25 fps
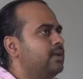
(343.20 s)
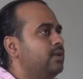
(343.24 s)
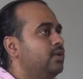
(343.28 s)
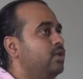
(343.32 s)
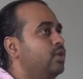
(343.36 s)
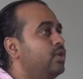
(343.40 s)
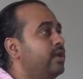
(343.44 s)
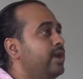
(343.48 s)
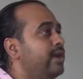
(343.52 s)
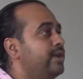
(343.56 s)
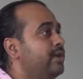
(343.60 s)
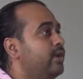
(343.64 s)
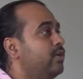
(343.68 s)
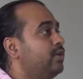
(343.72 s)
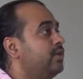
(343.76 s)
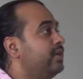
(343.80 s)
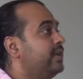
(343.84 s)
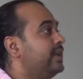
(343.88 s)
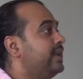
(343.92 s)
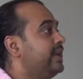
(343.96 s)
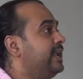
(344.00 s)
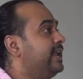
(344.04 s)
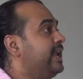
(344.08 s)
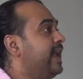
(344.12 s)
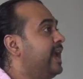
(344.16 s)
Look at your
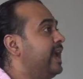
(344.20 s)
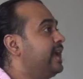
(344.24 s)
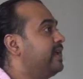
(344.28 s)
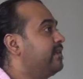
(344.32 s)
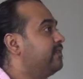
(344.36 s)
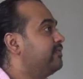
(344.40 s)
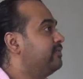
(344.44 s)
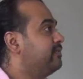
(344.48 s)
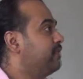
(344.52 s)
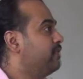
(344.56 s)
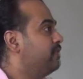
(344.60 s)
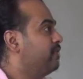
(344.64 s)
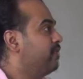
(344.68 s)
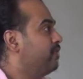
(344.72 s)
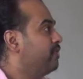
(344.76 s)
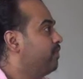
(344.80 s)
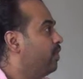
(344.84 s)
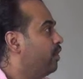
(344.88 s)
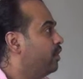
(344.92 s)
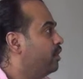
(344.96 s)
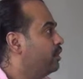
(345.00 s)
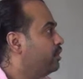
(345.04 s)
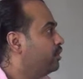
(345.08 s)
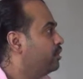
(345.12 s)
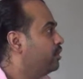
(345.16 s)
daily life. If you
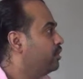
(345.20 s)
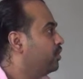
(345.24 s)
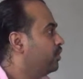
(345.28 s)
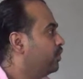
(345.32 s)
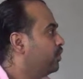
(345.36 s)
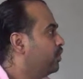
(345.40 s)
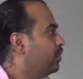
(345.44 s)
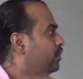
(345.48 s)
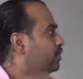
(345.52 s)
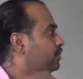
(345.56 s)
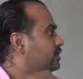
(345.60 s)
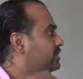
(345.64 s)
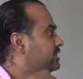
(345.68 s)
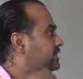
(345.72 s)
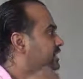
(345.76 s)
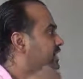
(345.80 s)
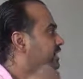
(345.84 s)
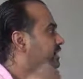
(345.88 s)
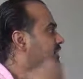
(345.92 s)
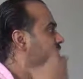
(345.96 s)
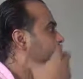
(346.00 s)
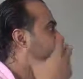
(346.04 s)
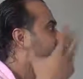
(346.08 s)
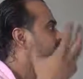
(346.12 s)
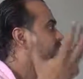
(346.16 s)
want to know
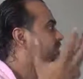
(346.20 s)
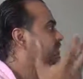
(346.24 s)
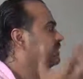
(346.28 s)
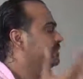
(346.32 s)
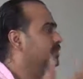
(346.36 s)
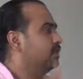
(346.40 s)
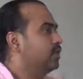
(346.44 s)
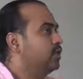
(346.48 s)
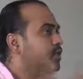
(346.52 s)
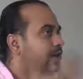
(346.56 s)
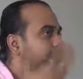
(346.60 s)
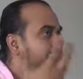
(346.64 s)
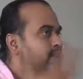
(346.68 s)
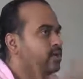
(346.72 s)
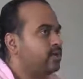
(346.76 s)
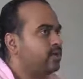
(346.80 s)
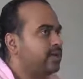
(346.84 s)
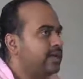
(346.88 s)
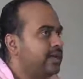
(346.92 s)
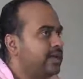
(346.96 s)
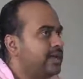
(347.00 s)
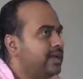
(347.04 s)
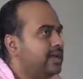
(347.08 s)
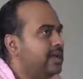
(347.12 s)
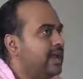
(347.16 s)
yourself, look at your
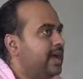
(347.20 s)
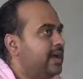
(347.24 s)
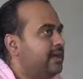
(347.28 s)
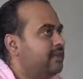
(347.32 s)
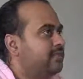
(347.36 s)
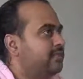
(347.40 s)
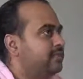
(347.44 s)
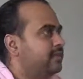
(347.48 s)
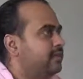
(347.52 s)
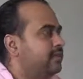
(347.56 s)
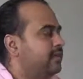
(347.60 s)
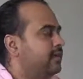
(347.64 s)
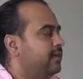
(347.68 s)
daily life.